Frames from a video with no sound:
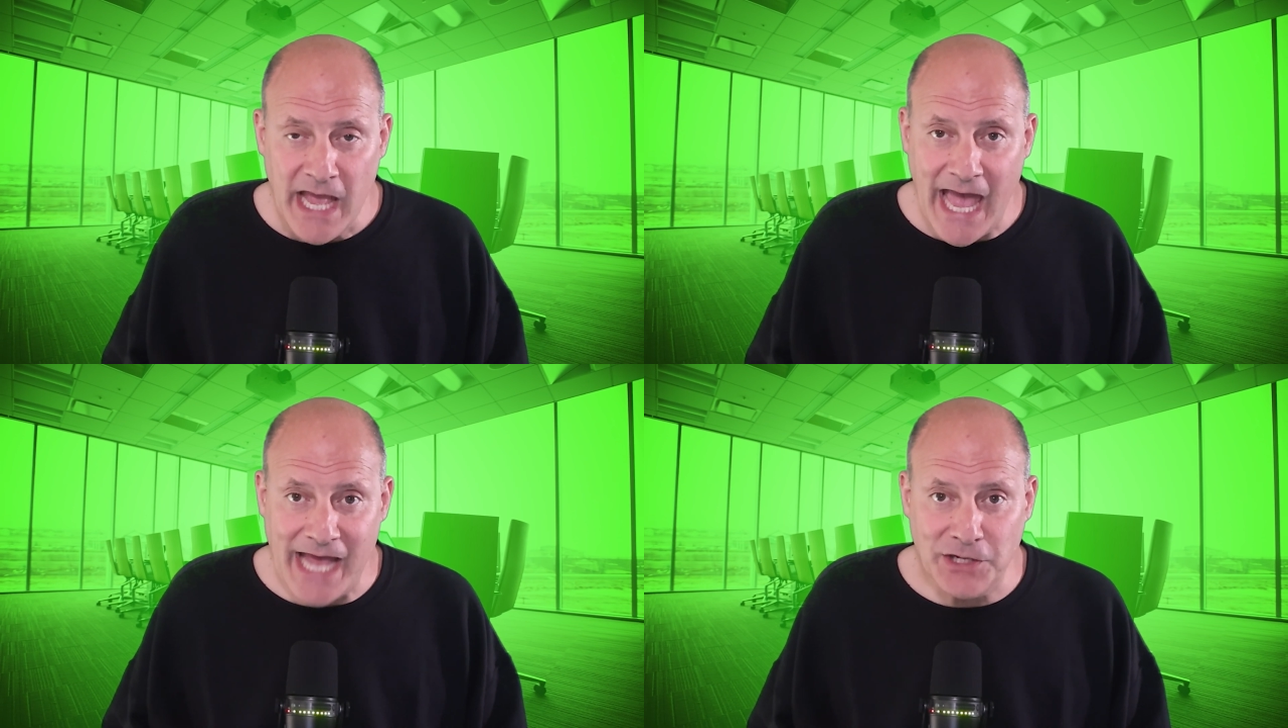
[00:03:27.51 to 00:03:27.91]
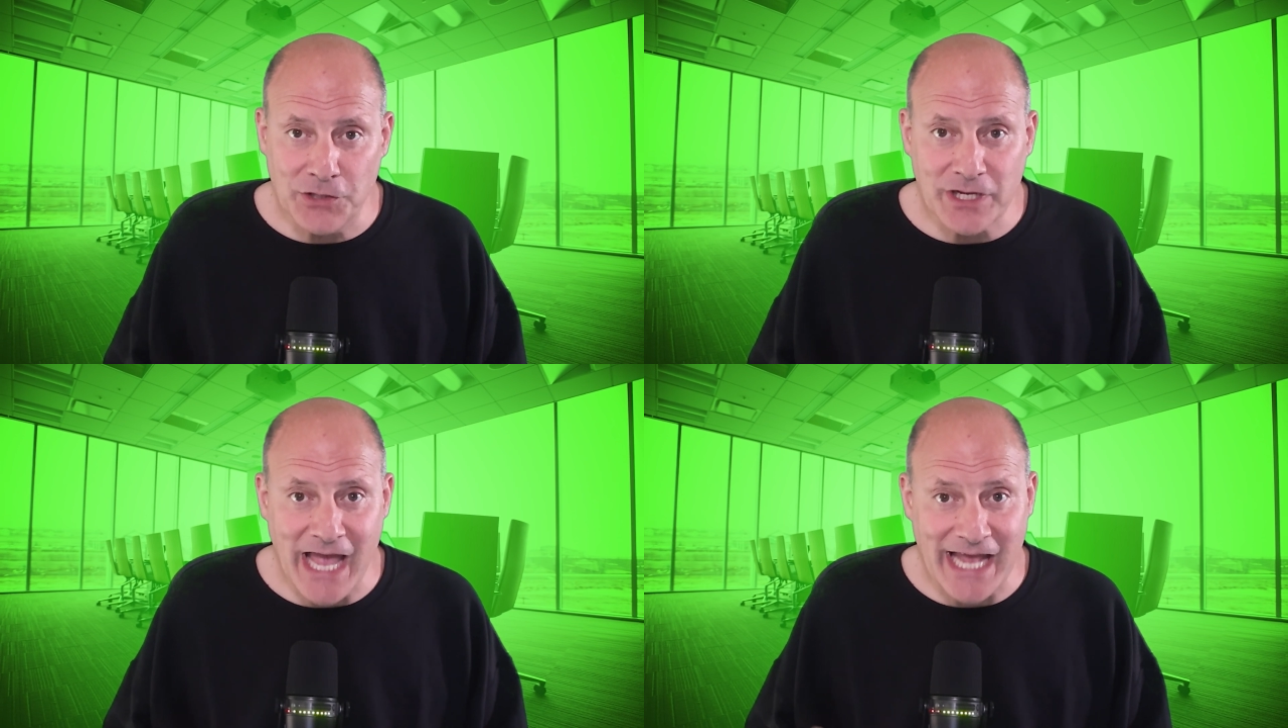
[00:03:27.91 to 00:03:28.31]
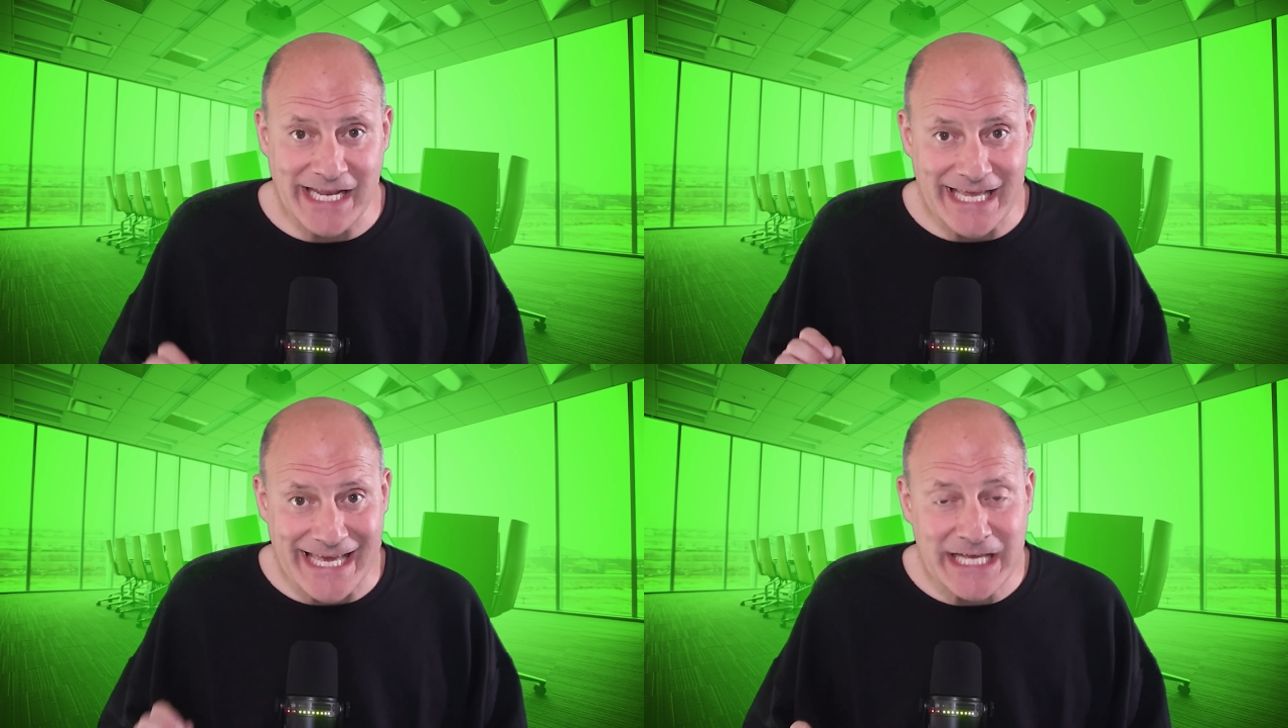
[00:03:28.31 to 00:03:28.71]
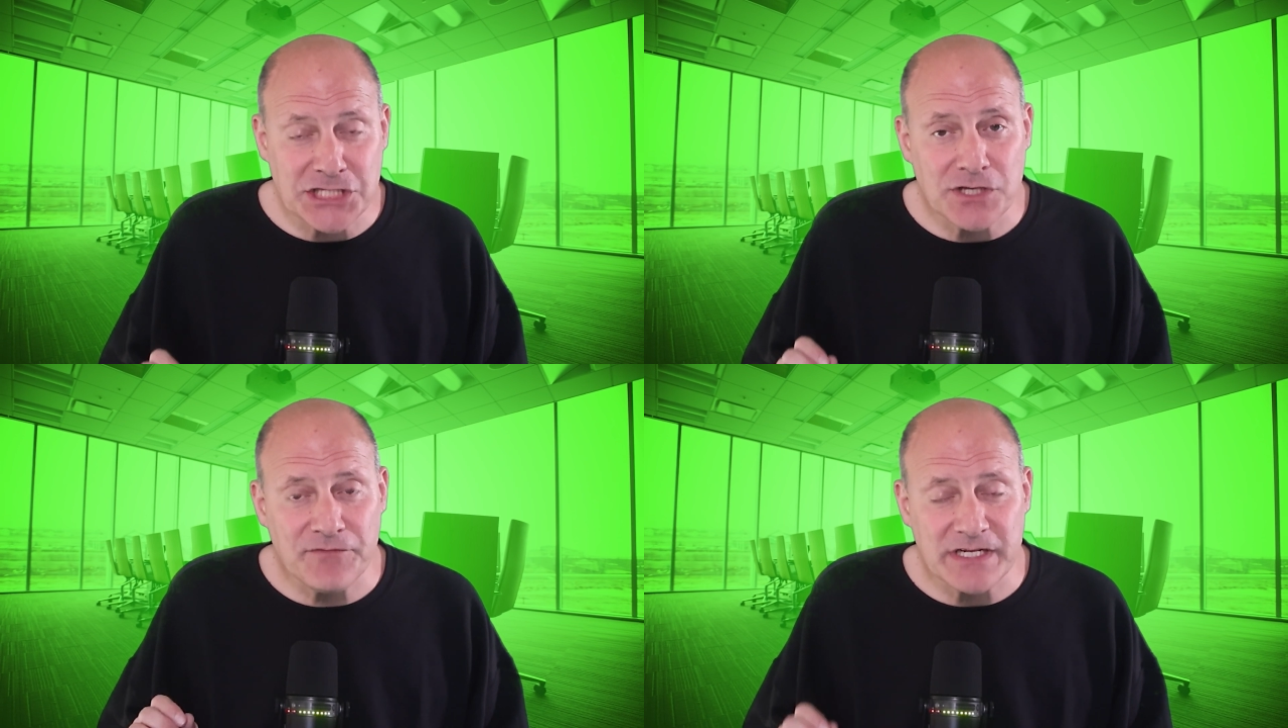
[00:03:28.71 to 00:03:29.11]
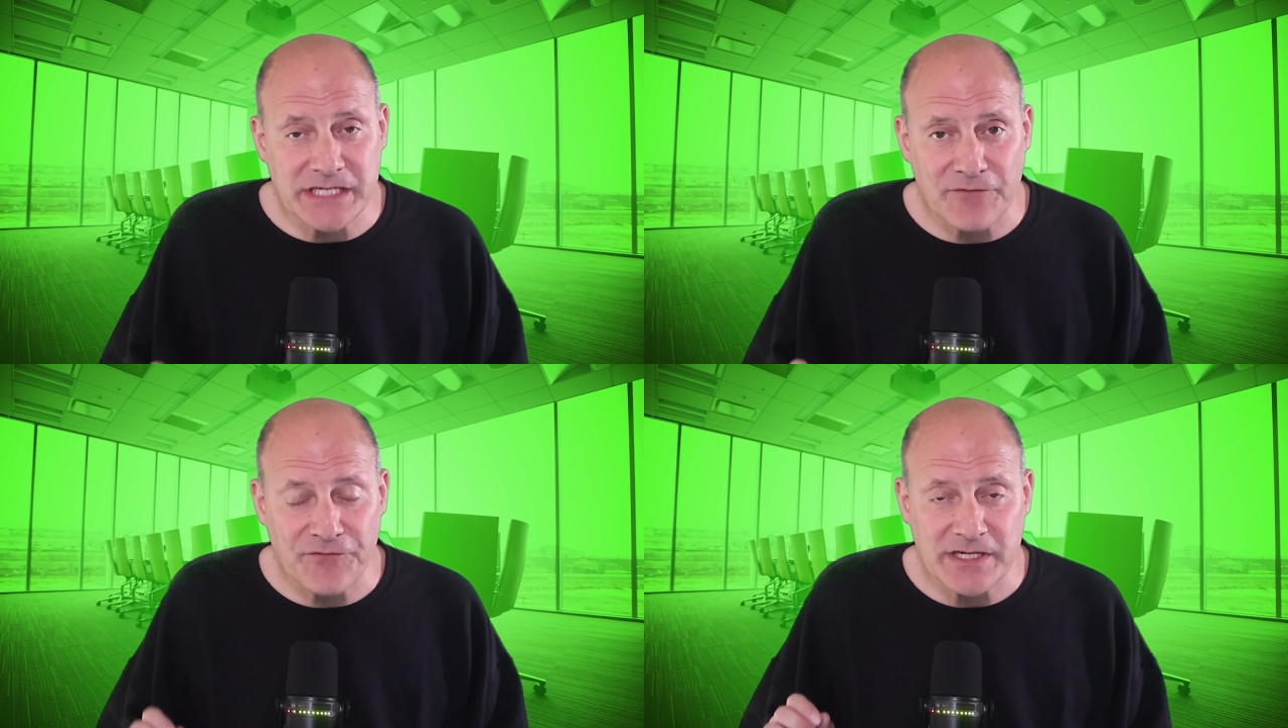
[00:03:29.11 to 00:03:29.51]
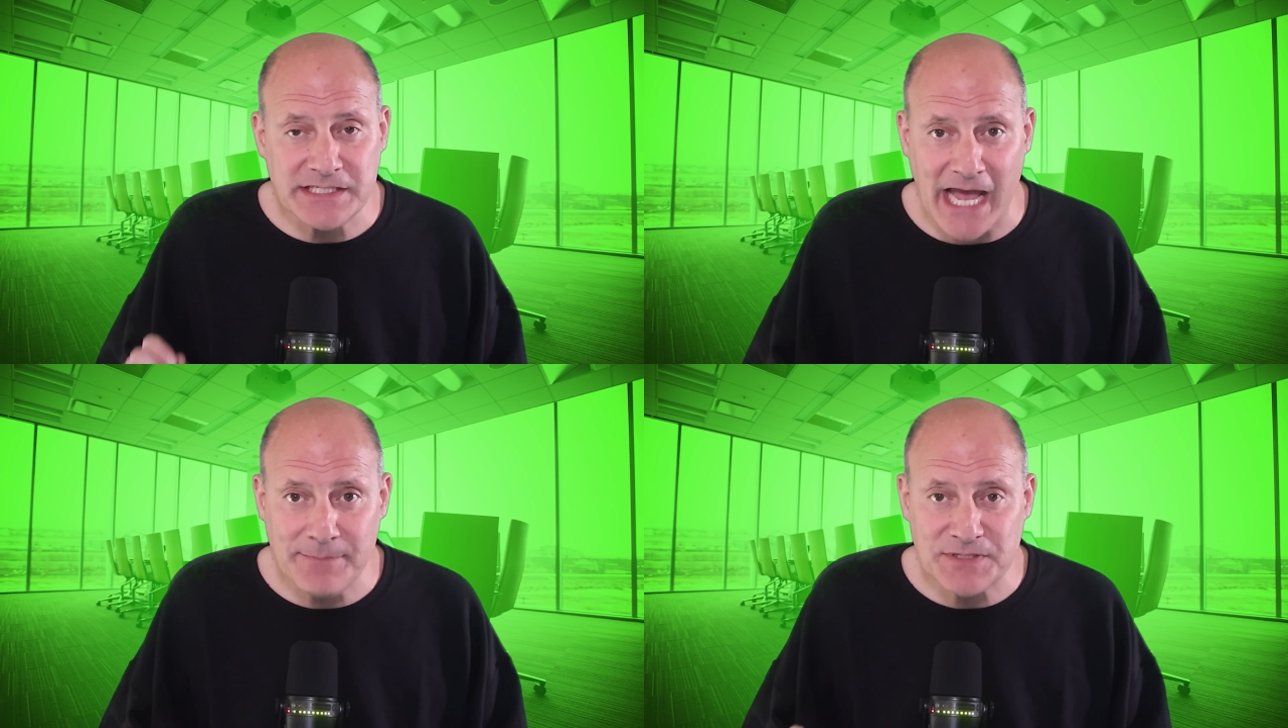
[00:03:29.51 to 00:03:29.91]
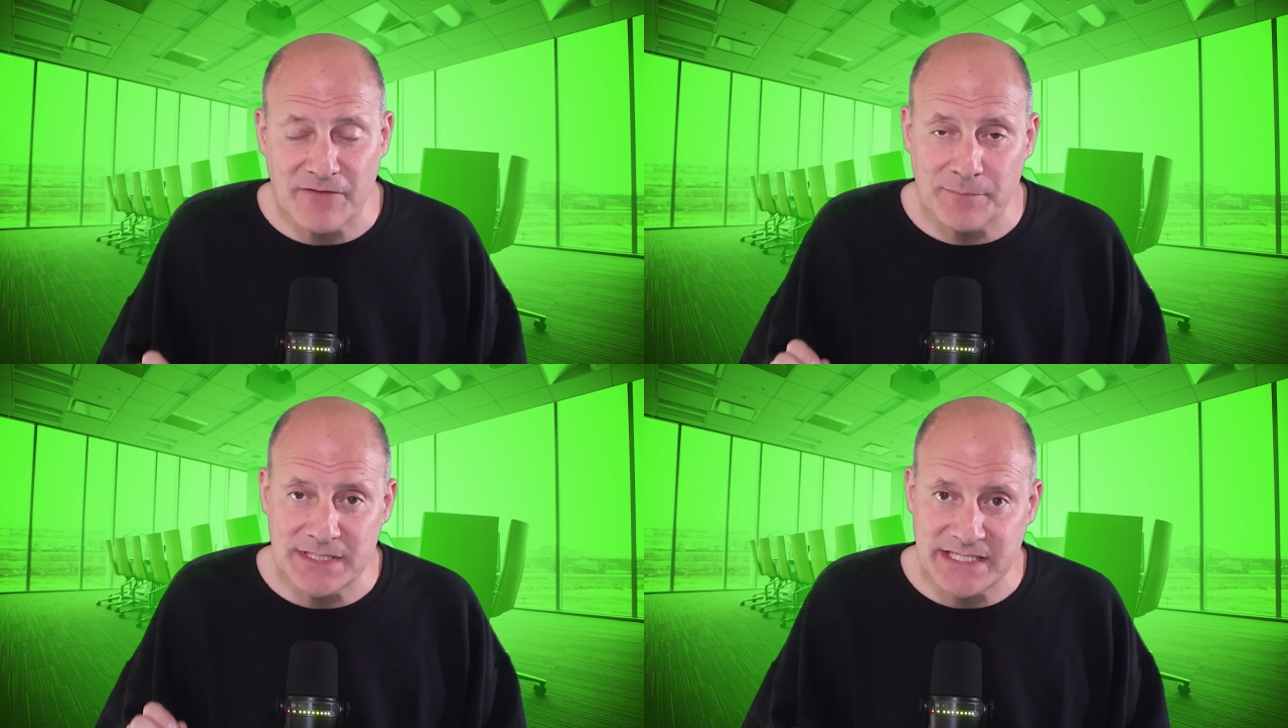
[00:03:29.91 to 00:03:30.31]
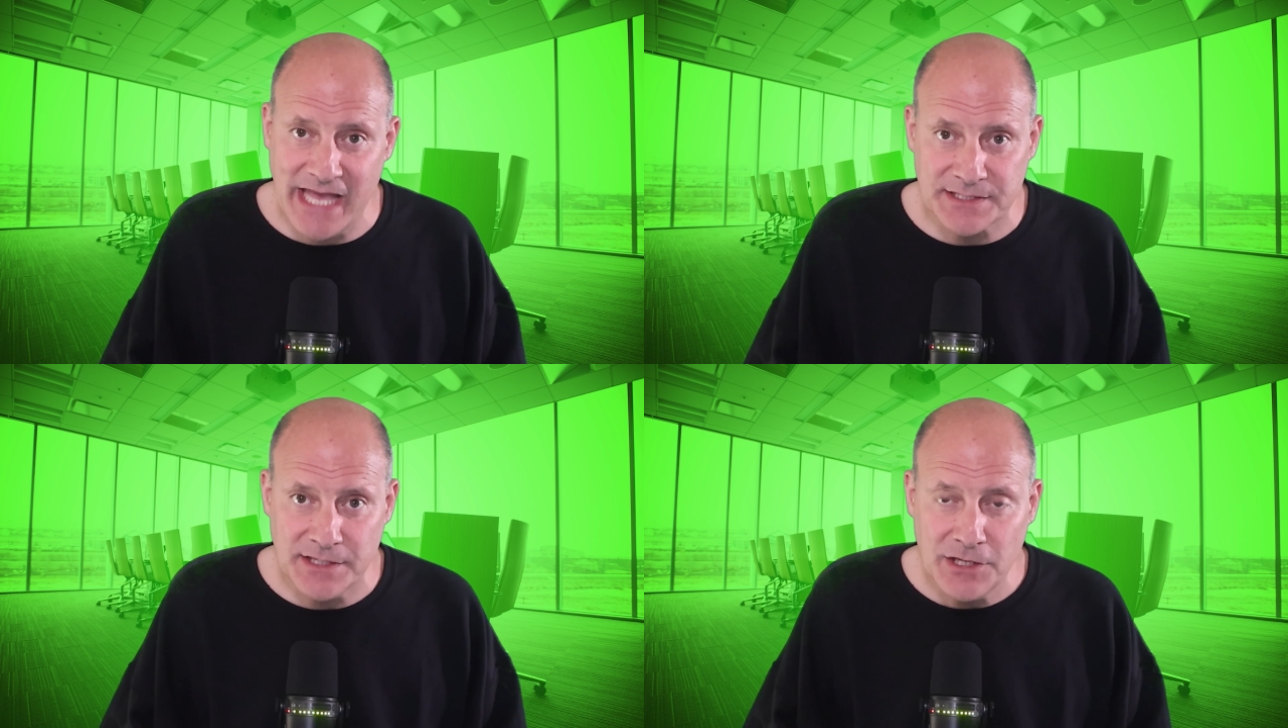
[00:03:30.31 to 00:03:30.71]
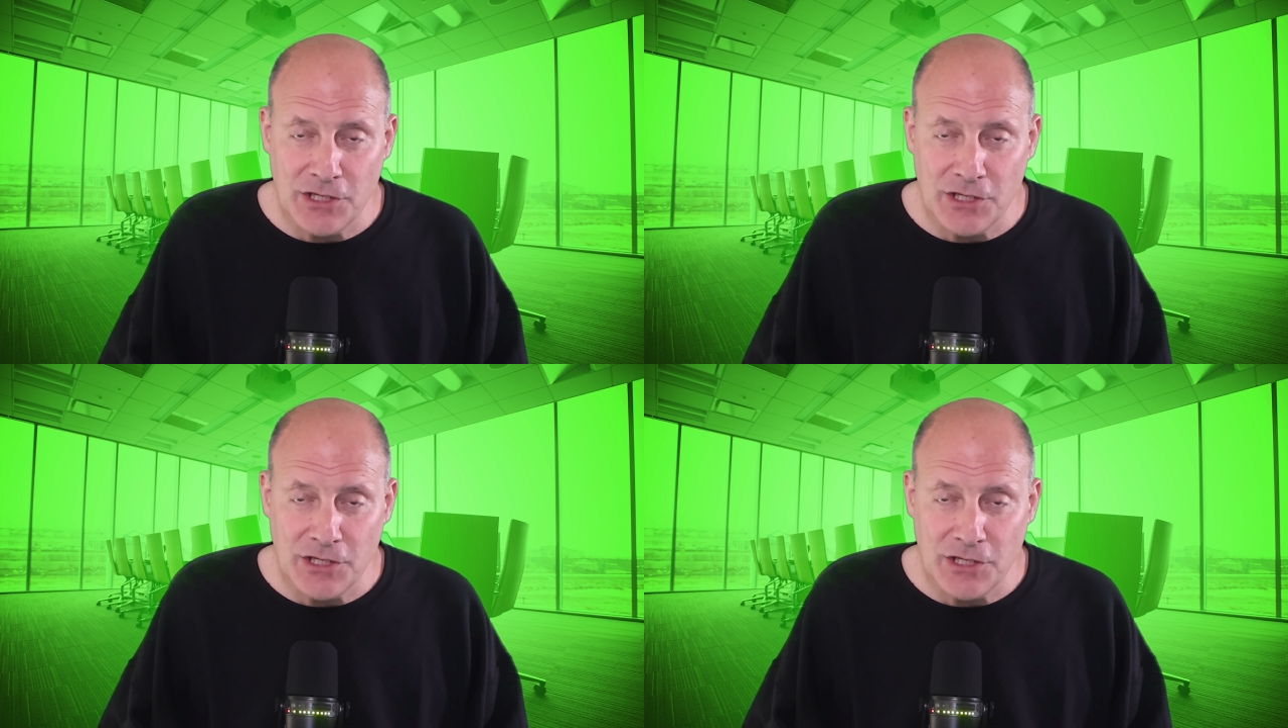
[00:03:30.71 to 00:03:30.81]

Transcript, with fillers: and look at each of the different types of mistakes